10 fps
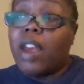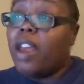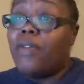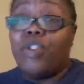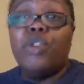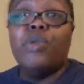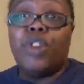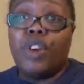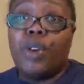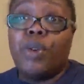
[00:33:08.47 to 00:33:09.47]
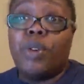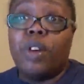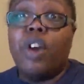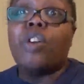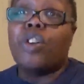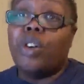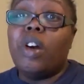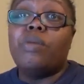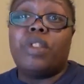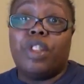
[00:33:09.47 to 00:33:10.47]
If you do,
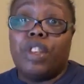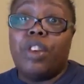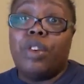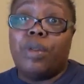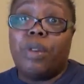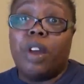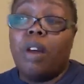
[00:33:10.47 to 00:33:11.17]
kudos to you.